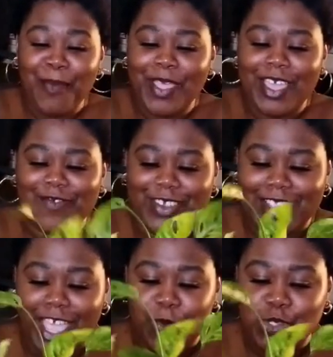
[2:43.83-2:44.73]
I'm not even gonna
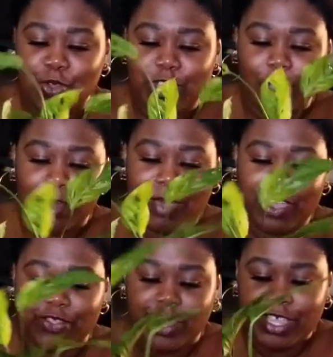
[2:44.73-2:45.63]
lie, it was holding on by
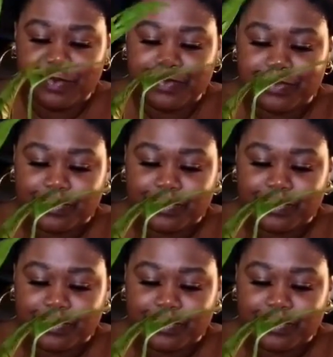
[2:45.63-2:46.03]
a thread.